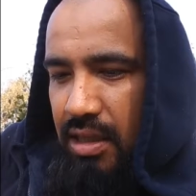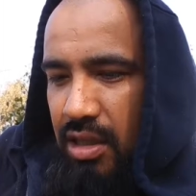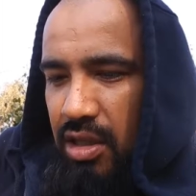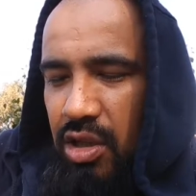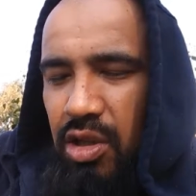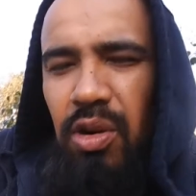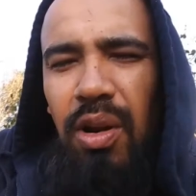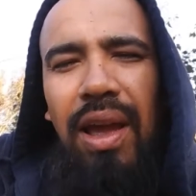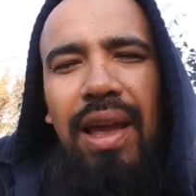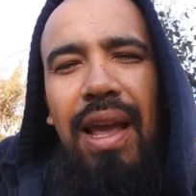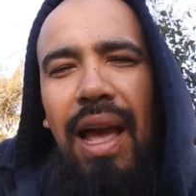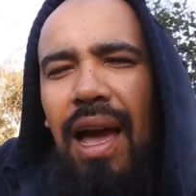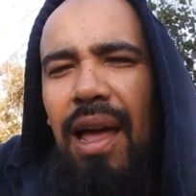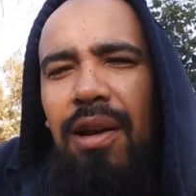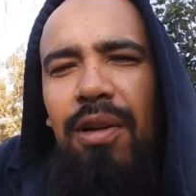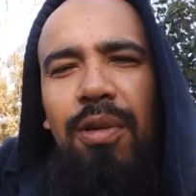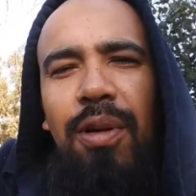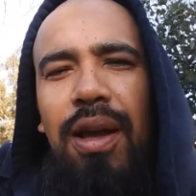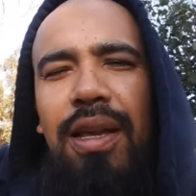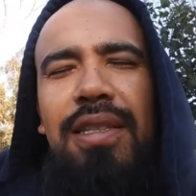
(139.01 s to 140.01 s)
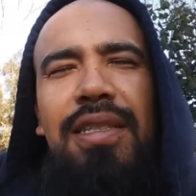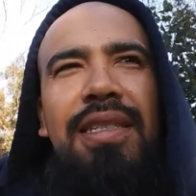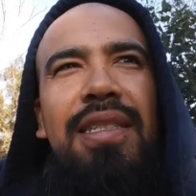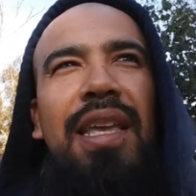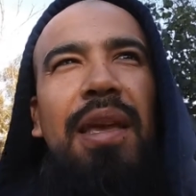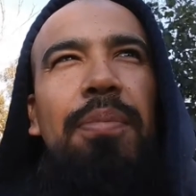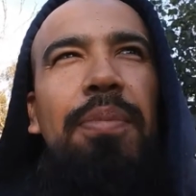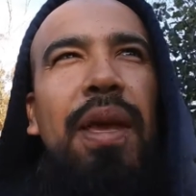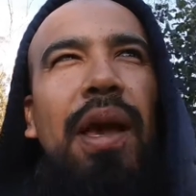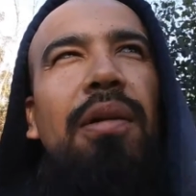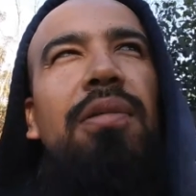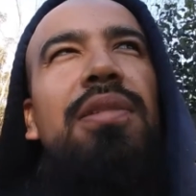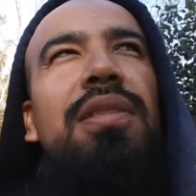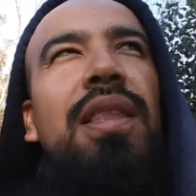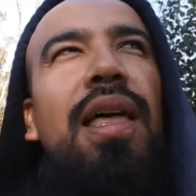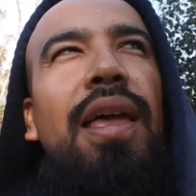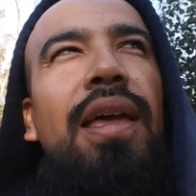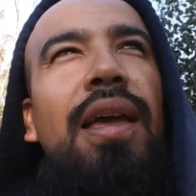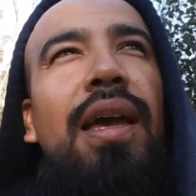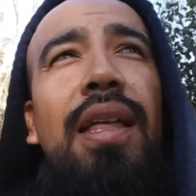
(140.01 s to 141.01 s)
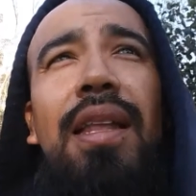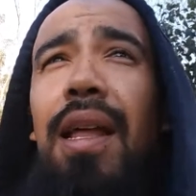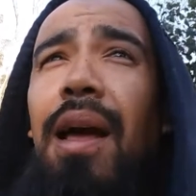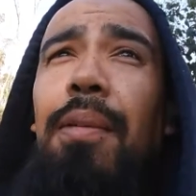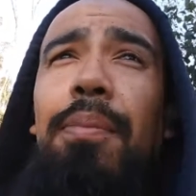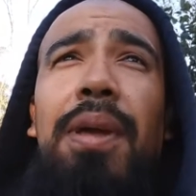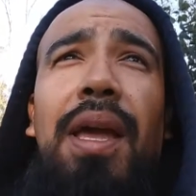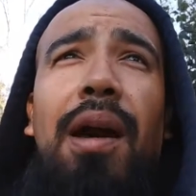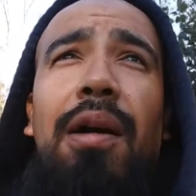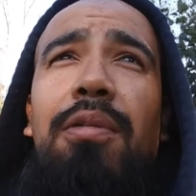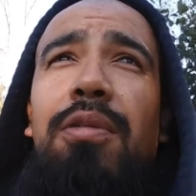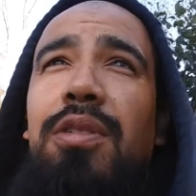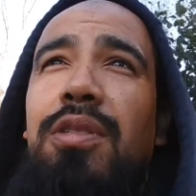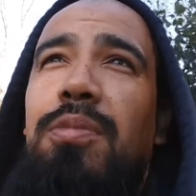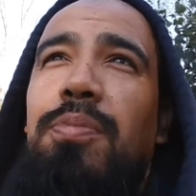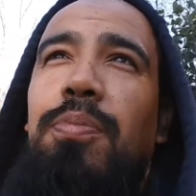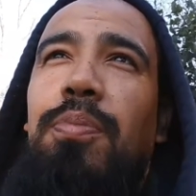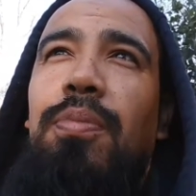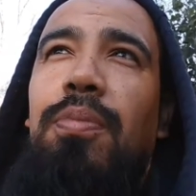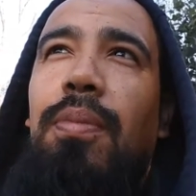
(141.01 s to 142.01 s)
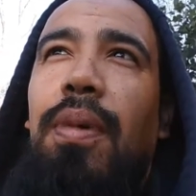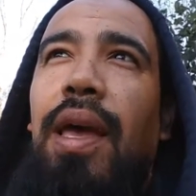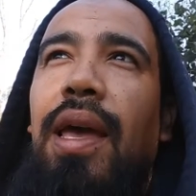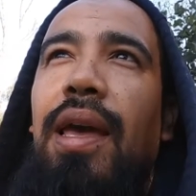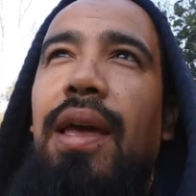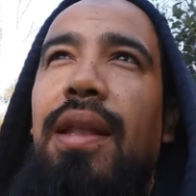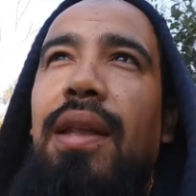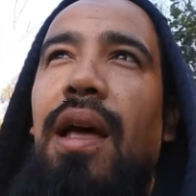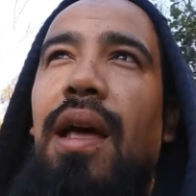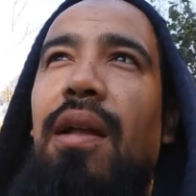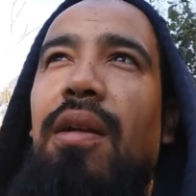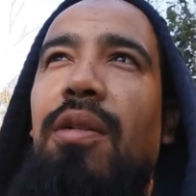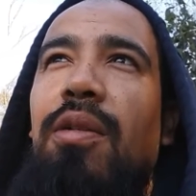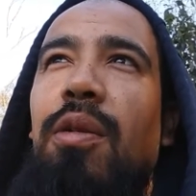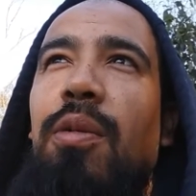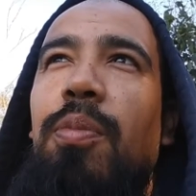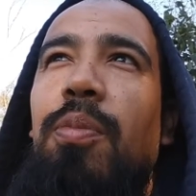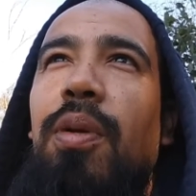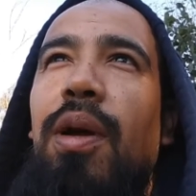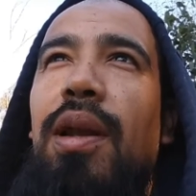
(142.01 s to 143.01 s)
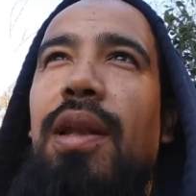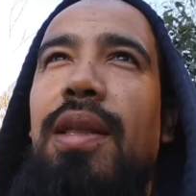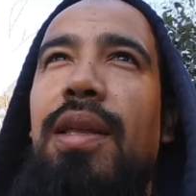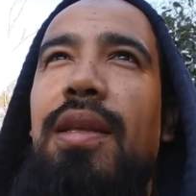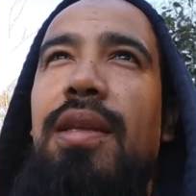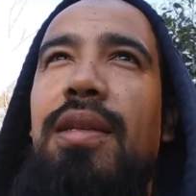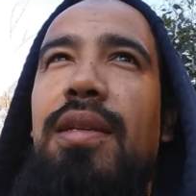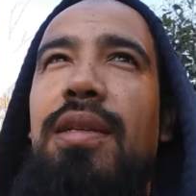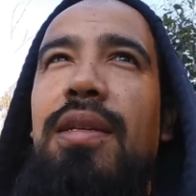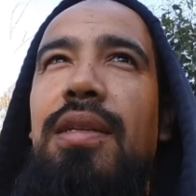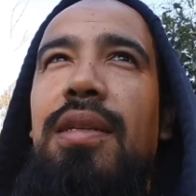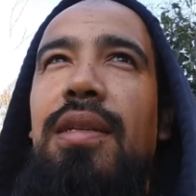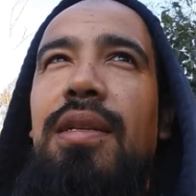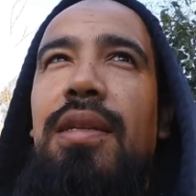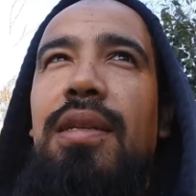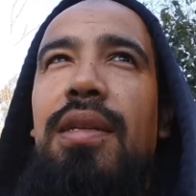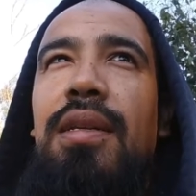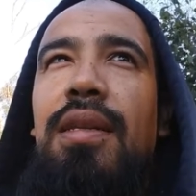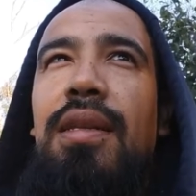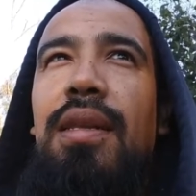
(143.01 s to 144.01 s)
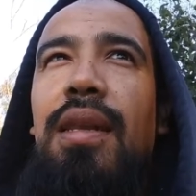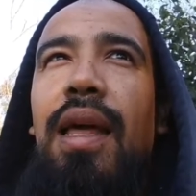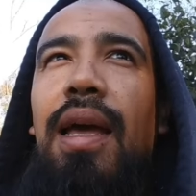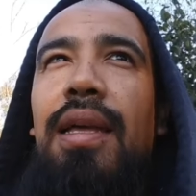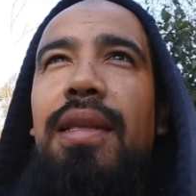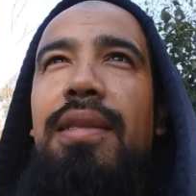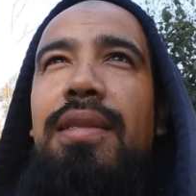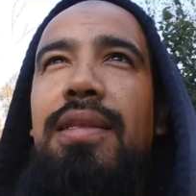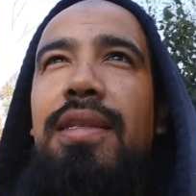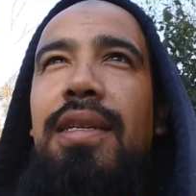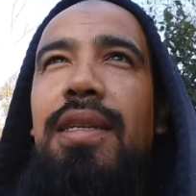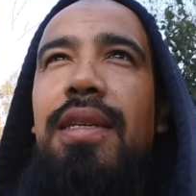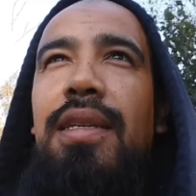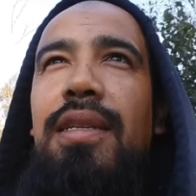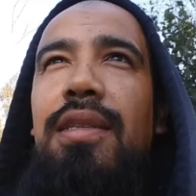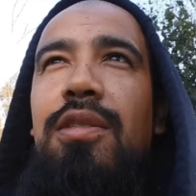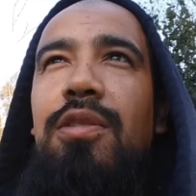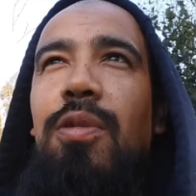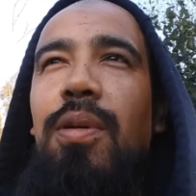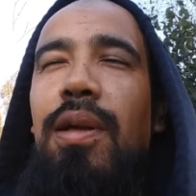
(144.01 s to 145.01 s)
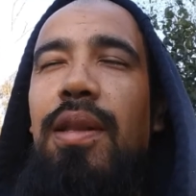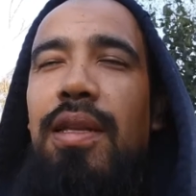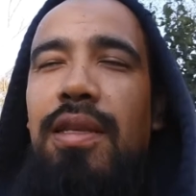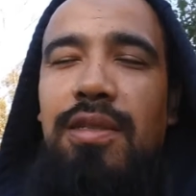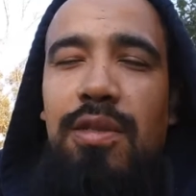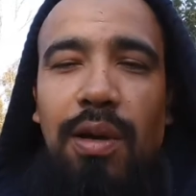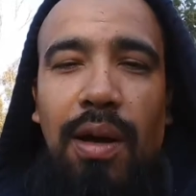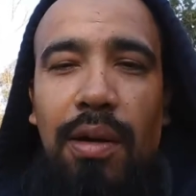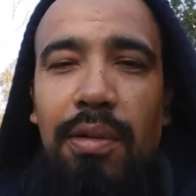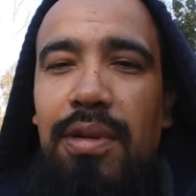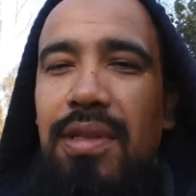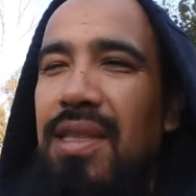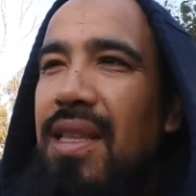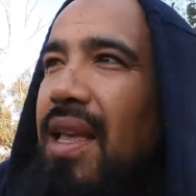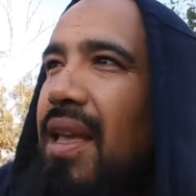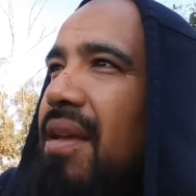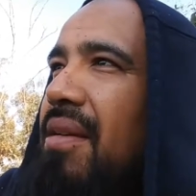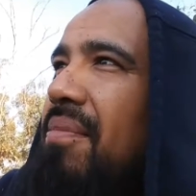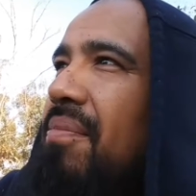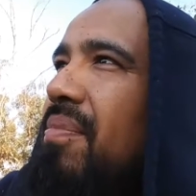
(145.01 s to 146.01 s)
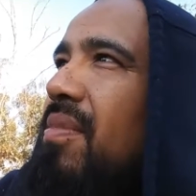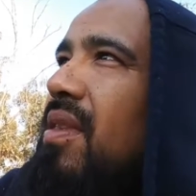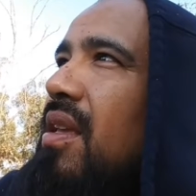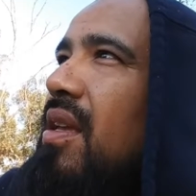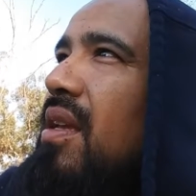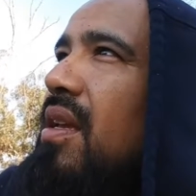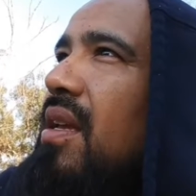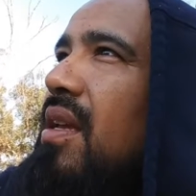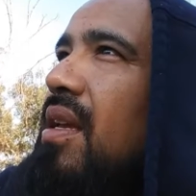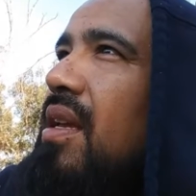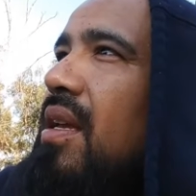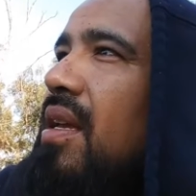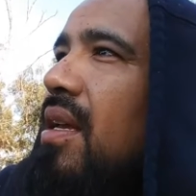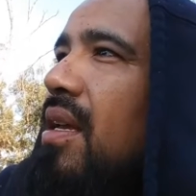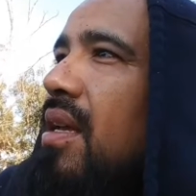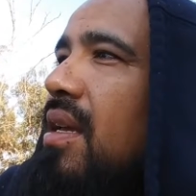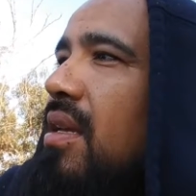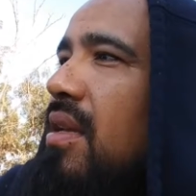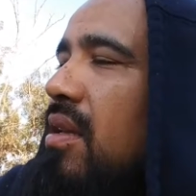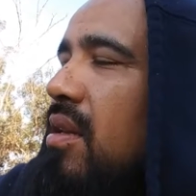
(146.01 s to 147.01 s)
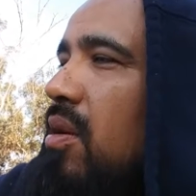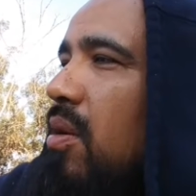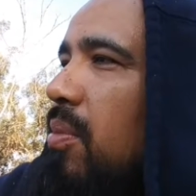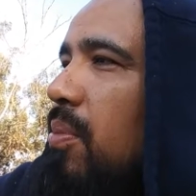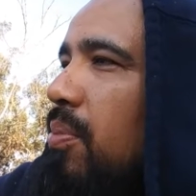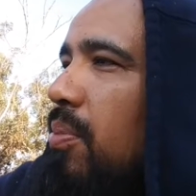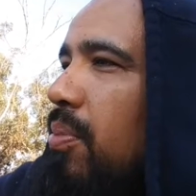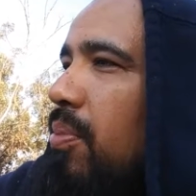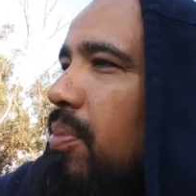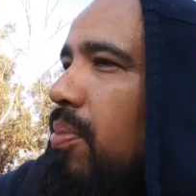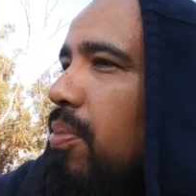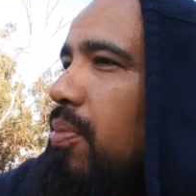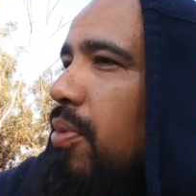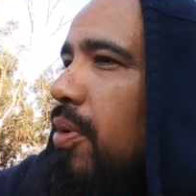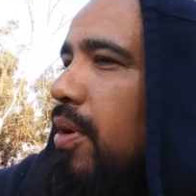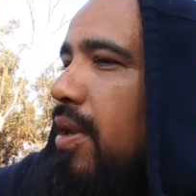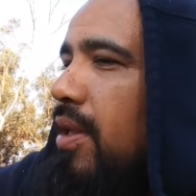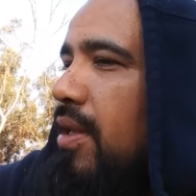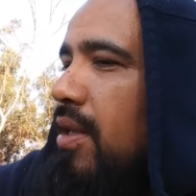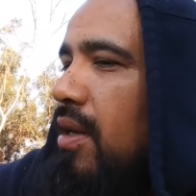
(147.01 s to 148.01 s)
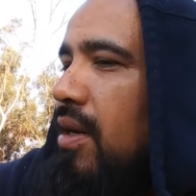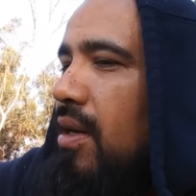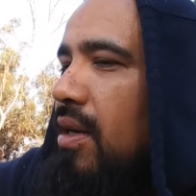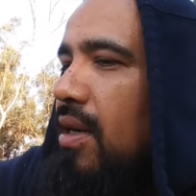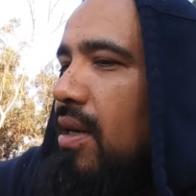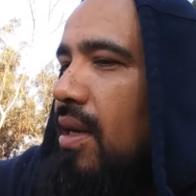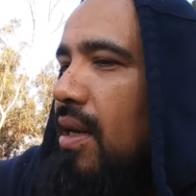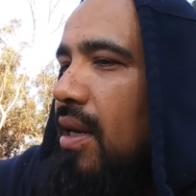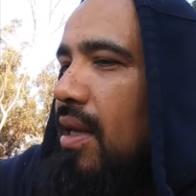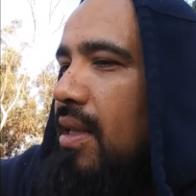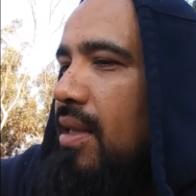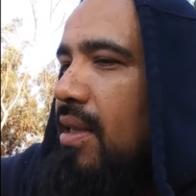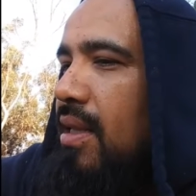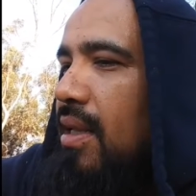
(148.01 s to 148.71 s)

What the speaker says: you know, I don't know, it just hit me. I was like, and I mean I was, man, I don't know, probably 19, 20. So I was like, you know, pretty young and